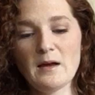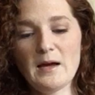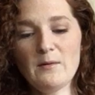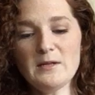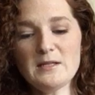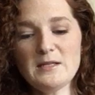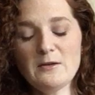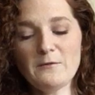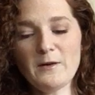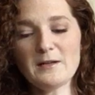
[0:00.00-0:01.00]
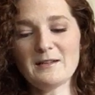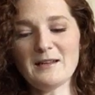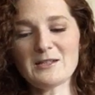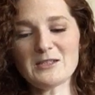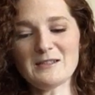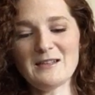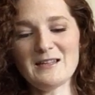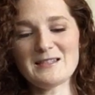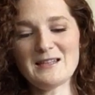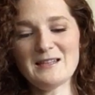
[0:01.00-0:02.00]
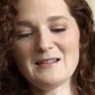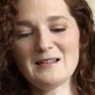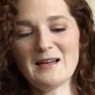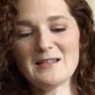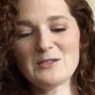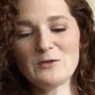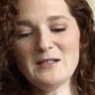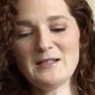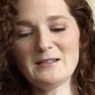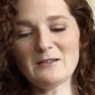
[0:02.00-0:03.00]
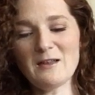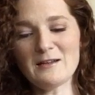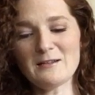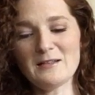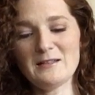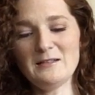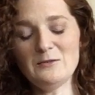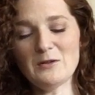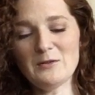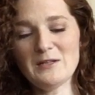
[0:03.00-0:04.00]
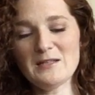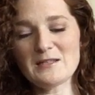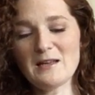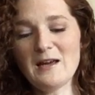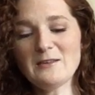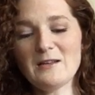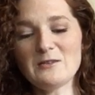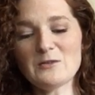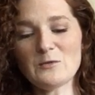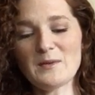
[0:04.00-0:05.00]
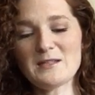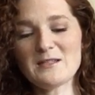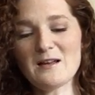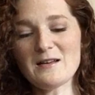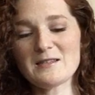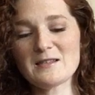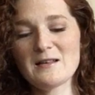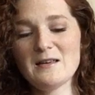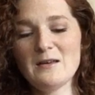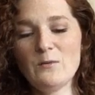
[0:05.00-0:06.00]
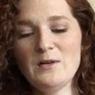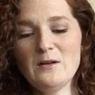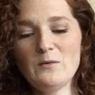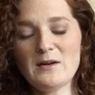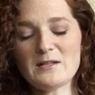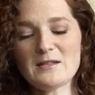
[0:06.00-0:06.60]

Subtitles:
I want to see your fart collection, Eli said. I stored it in your locker, didn't you notice? I thought those were my socks. We don't wear